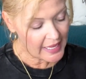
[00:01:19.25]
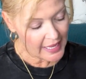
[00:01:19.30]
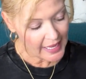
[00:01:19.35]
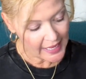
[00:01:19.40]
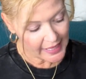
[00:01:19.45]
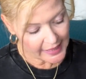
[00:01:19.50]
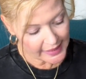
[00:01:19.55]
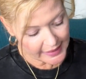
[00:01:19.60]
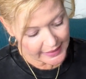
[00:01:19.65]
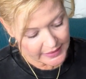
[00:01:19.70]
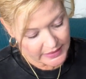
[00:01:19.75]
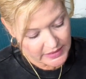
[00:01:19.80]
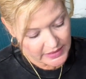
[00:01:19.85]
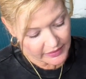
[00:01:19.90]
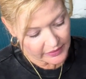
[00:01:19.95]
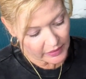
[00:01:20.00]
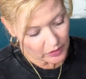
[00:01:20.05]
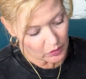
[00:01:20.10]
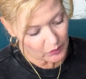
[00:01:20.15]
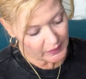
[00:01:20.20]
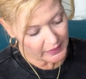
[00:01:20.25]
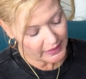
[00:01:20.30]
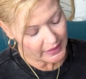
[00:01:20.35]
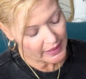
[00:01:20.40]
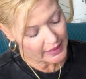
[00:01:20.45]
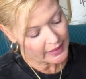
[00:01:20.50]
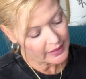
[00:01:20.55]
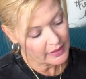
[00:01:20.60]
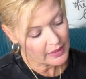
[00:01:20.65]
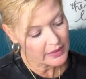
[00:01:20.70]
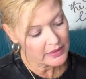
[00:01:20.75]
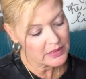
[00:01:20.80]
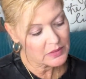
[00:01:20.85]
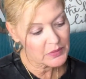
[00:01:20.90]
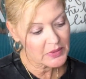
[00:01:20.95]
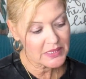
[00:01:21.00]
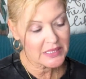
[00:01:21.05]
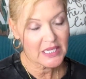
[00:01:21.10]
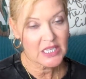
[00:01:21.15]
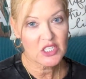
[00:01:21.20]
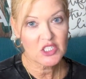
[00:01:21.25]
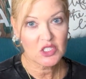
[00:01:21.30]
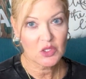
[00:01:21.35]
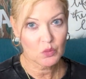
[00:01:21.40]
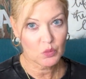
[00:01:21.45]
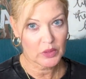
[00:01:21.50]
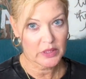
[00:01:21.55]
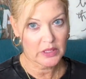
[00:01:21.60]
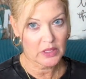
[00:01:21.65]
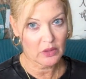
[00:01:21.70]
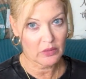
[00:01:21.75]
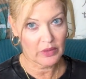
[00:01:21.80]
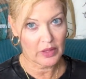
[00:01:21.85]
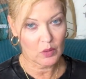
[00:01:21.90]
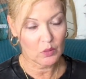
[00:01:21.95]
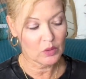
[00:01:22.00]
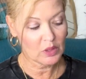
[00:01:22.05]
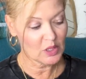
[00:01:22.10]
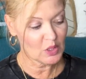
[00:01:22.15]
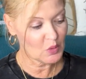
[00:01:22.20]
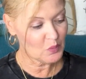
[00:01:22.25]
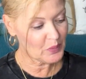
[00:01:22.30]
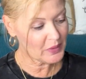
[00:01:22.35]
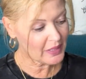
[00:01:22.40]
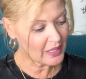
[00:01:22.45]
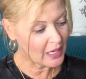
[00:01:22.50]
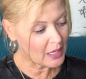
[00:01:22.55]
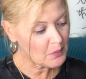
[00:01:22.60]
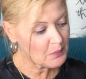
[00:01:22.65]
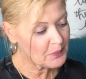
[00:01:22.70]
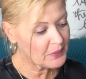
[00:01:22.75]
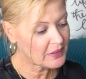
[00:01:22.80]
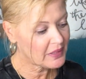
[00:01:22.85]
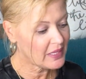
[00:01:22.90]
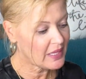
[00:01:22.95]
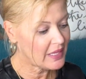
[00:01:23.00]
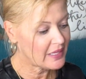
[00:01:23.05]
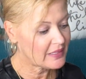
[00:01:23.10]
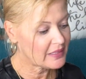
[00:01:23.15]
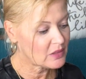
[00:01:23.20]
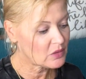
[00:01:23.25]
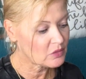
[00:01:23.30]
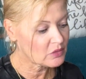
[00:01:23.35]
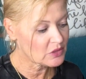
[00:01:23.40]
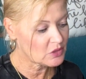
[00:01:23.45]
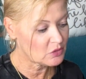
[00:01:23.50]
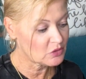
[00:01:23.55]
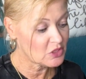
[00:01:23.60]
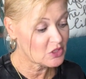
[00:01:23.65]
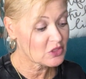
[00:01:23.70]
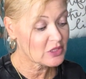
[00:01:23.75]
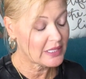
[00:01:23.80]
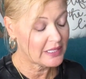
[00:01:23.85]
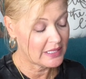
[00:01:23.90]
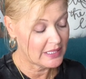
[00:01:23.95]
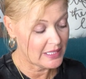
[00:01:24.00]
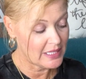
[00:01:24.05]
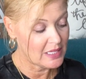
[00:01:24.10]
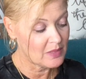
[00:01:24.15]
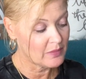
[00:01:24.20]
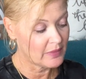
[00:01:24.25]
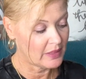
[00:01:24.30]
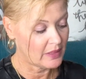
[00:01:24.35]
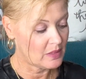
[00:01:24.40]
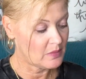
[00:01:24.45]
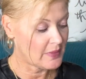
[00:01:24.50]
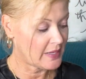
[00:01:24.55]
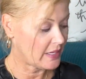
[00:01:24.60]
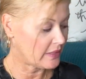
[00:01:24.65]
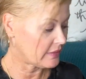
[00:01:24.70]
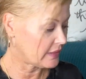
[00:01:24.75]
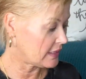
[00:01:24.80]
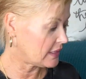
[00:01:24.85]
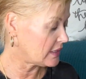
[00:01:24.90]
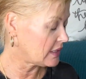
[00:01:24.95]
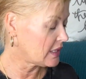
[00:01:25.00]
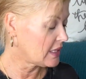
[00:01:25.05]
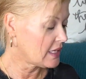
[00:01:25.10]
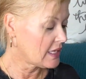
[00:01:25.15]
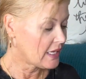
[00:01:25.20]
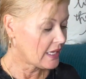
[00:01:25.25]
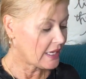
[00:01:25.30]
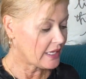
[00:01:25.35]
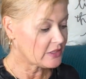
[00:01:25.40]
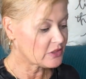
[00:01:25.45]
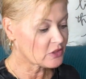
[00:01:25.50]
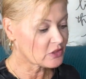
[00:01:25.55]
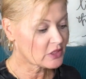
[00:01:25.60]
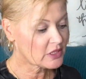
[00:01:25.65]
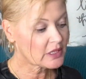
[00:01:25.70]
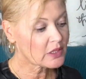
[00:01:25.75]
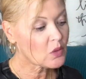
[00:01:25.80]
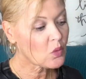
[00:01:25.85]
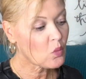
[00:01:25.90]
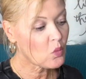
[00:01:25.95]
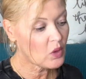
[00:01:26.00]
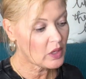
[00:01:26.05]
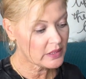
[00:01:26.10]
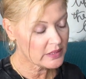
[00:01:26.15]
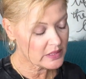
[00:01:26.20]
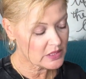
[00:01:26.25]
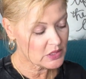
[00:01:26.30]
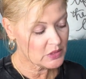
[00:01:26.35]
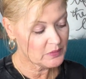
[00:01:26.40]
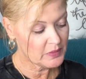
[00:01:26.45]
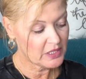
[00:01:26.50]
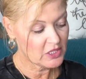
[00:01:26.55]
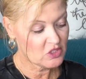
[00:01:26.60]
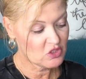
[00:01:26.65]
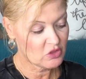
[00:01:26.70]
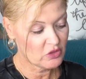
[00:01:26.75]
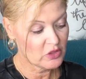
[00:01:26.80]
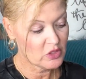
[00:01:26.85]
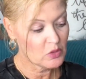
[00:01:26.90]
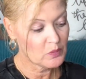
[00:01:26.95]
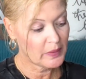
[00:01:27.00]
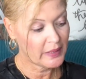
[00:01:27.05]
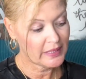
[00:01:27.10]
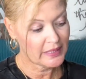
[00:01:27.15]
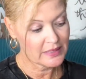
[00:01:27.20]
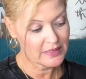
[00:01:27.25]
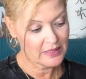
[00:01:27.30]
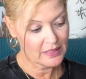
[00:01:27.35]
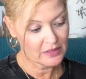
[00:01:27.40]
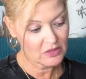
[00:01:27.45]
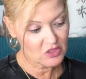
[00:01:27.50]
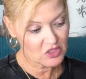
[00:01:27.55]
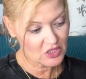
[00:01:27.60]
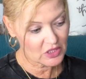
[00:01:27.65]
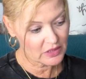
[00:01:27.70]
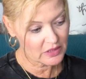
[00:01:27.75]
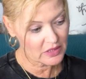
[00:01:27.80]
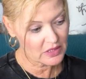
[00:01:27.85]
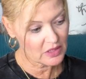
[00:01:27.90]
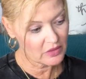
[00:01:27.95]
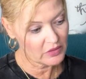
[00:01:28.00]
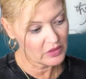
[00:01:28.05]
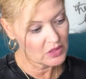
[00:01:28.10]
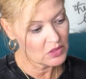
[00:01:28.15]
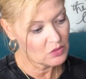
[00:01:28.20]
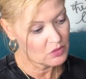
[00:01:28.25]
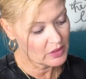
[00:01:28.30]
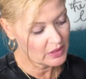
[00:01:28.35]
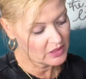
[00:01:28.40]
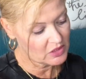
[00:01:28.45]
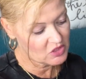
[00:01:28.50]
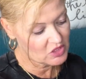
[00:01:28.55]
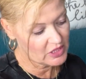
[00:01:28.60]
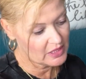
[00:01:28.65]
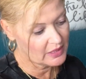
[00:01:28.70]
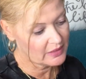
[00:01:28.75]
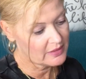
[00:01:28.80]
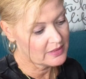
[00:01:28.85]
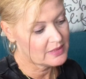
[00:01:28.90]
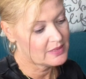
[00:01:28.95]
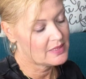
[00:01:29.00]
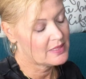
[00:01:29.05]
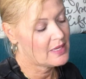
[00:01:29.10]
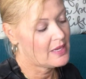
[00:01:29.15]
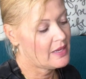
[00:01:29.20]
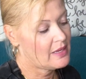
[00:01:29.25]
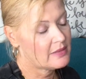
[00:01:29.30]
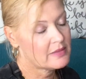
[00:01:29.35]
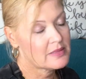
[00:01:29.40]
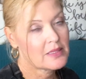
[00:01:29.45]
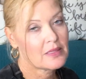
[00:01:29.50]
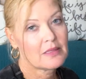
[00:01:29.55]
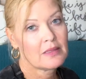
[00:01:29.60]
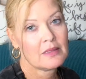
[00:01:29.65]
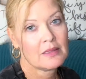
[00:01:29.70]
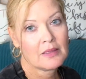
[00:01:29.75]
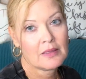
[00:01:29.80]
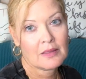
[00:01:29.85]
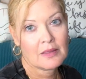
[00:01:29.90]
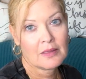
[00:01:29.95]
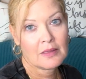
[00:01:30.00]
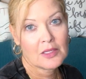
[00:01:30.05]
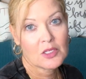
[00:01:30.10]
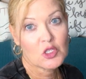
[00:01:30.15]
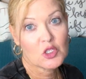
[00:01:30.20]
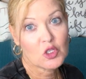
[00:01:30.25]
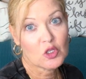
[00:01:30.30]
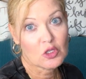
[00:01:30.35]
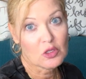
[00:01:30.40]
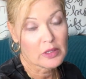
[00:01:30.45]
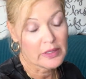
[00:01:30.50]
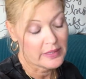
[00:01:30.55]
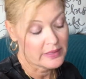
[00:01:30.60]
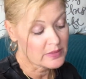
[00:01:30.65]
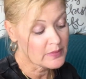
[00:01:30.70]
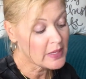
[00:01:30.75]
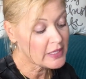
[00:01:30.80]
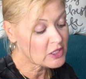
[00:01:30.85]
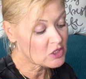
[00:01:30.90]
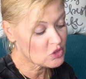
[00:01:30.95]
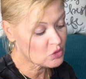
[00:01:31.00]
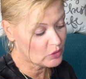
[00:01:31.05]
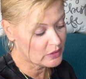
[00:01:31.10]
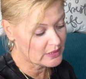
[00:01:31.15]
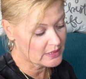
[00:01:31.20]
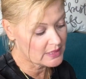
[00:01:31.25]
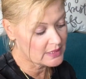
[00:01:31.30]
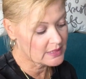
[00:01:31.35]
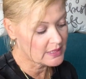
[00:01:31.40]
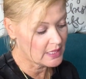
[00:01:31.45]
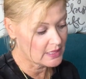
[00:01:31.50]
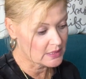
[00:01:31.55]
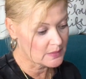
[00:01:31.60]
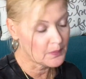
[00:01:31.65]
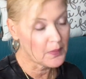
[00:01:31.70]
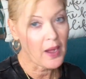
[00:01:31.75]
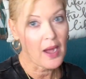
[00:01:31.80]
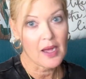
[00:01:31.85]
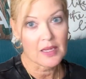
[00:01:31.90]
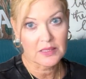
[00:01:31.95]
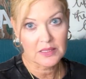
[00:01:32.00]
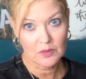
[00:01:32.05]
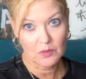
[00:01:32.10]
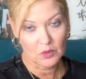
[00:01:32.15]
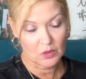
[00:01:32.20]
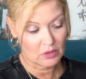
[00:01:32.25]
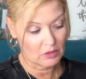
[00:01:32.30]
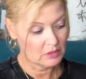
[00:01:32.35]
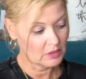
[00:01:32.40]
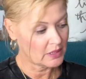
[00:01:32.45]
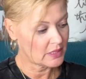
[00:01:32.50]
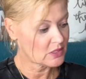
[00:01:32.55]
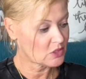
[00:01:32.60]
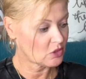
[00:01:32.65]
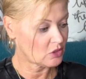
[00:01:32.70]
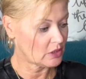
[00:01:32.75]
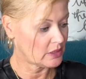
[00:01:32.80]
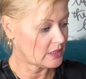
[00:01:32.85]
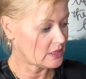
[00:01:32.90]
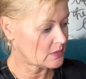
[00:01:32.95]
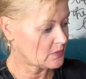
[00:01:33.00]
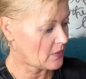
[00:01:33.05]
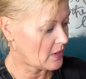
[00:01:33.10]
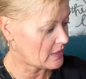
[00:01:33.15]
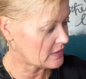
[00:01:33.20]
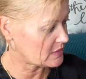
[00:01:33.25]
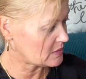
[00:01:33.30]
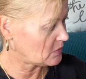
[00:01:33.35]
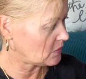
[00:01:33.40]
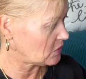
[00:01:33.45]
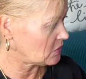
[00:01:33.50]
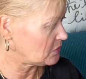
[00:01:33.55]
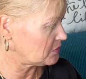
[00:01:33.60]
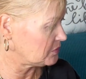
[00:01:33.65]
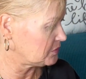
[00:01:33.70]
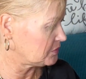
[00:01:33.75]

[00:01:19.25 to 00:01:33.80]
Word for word: And there'll be a customization window that will open up and it'll you'll get an email about it. And you're gonna want to make sure that you pay attention so that you get a chance to get your as many choices as possible as early as possible.